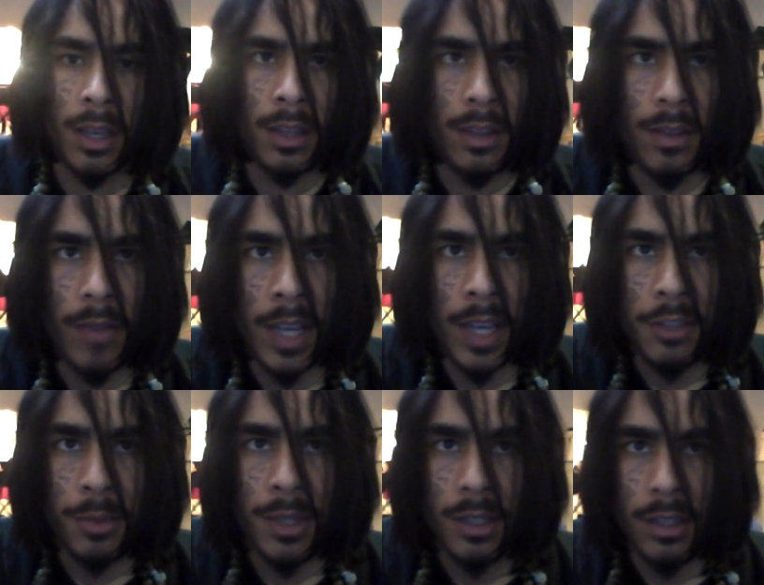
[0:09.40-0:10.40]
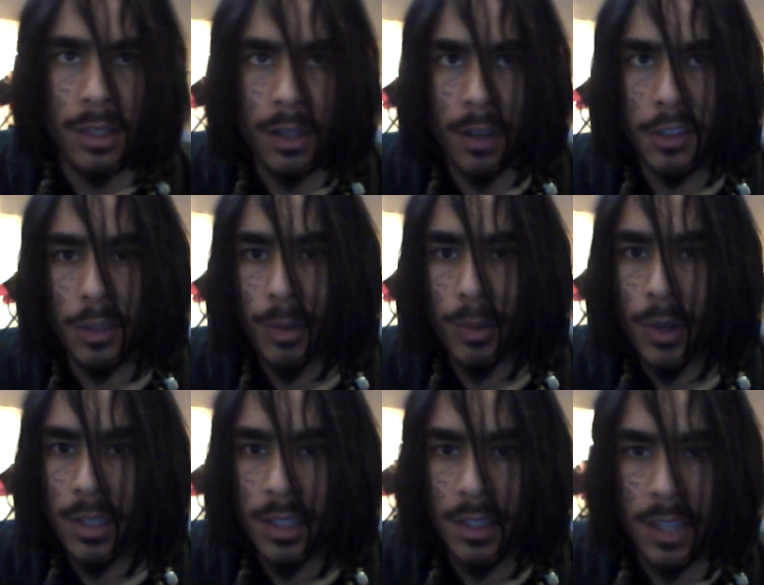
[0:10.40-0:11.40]
The advancements of
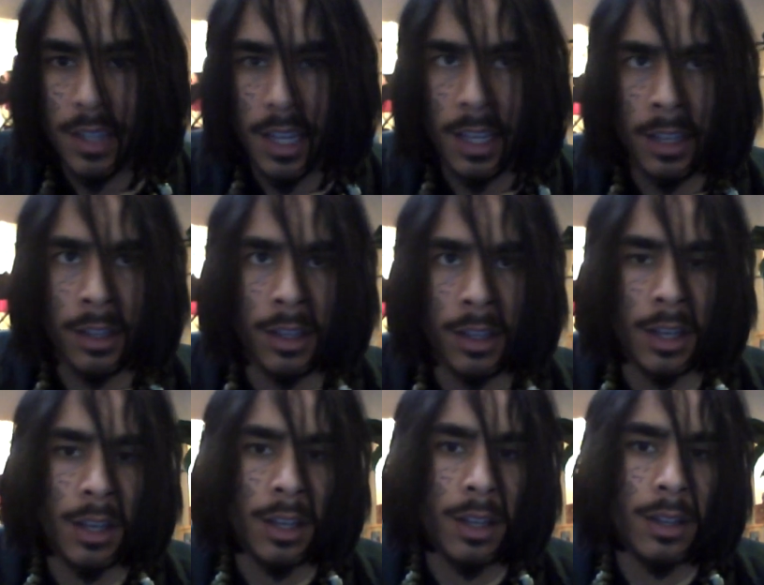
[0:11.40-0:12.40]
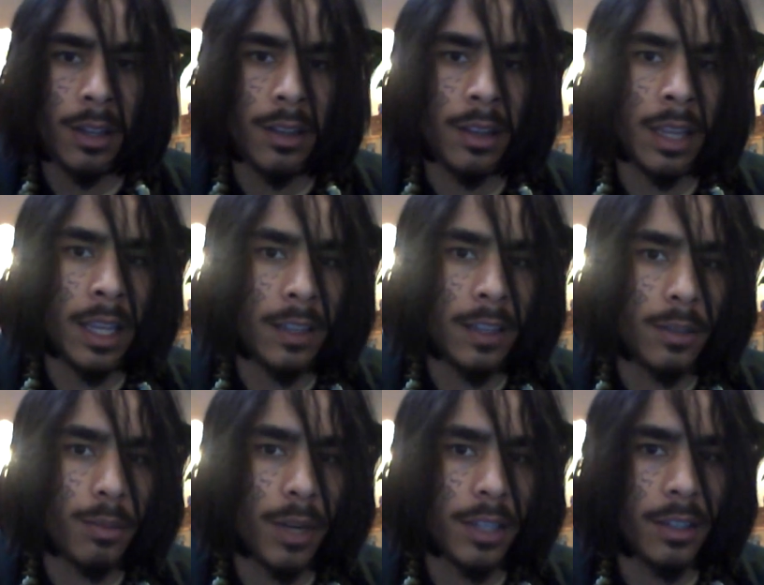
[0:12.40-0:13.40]
sports is taking the
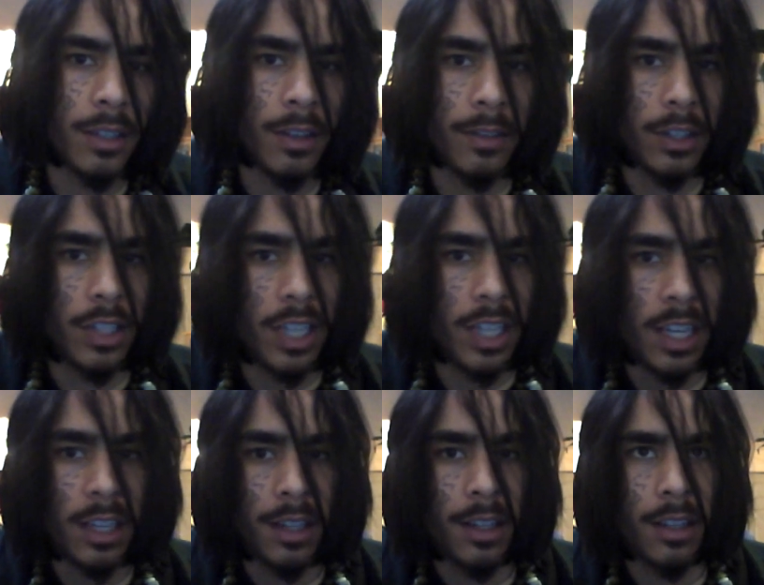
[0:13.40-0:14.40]
expression of your chi